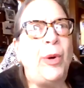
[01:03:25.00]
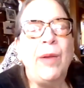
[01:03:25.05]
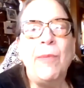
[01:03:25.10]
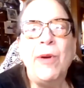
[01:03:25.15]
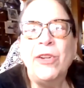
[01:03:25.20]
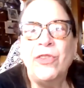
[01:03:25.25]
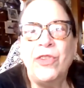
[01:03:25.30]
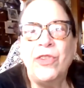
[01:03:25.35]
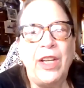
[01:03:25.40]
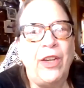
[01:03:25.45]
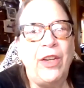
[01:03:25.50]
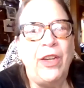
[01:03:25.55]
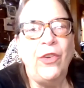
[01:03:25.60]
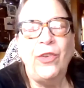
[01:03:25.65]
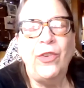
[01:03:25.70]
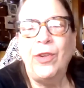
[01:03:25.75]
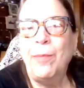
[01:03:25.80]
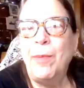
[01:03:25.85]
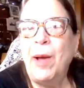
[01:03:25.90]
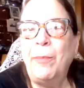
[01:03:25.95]
pretty much they
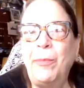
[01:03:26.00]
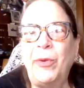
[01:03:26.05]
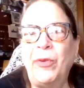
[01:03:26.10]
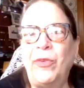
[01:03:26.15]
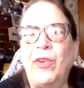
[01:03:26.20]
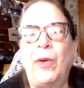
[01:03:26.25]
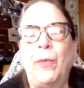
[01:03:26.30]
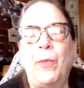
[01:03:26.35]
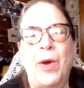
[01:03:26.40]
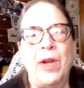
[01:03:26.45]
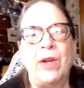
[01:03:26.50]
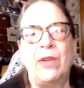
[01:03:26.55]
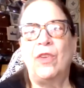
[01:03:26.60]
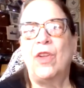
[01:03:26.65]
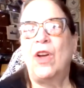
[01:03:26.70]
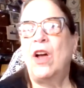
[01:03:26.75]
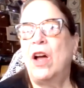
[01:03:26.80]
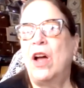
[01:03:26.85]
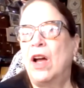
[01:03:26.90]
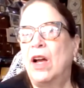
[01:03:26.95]
used them up as they went
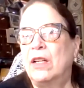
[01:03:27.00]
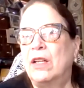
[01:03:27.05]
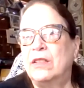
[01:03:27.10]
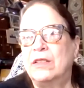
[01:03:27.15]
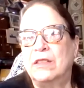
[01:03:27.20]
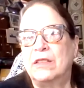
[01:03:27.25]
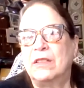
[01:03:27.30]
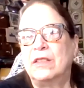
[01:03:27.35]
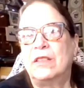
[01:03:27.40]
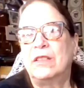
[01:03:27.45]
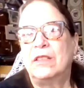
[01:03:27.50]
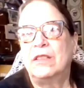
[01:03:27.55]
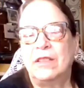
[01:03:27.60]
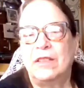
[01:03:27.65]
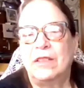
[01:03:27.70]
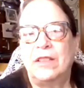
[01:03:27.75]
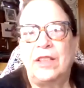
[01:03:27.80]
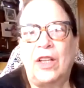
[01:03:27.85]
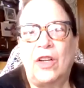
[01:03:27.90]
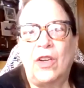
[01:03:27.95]
along.
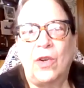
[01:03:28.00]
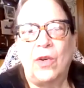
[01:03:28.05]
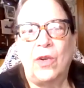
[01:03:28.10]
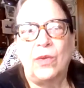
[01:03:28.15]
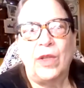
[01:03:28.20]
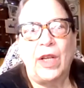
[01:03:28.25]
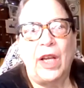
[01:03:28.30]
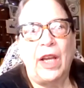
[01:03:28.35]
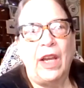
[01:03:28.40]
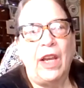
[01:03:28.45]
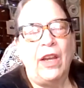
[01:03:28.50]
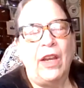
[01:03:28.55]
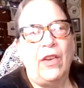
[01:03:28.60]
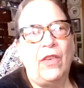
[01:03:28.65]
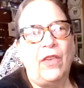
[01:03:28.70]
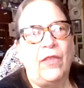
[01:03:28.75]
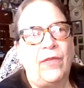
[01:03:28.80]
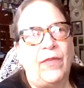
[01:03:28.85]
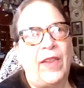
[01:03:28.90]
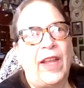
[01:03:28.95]
So
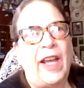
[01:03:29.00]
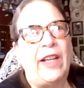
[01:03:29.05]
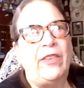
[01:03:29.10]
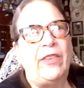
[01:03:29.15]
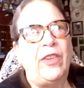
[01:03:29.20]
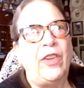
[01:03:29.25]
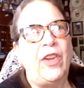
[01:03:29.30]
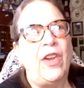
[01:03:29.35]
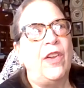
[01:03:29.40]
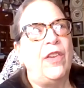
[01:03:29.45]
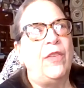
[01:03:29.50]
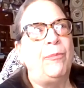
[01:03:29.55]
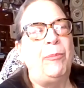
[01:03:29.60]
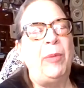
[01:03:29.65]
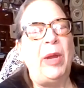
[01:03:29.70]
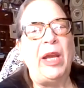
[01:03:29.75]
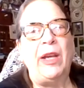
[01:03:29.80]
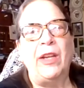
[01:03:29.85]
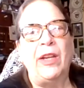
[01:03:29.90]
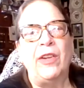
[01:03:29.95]
that's a
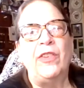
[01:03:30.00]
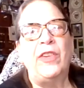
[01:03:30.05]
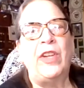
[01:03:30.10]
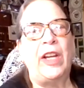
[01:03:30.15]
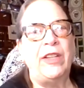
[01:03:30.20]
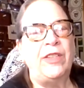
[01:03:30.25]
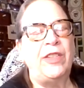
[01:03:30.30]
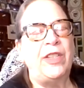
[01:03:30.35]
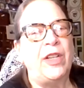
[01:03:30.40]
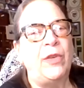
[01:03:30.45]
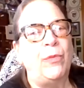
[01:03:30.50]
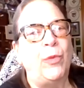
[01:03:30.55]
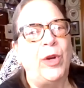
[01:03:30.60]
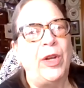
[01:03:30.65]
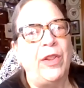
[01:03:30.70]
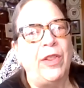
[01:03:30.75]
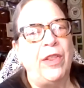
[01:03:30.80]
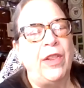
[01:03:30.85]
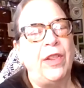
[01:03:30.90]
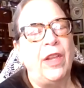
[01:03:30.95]
big contention
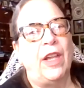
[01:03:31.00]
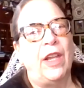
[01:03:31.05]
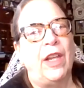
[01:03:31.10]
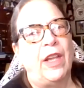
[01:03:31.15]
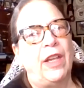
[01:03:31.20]
with,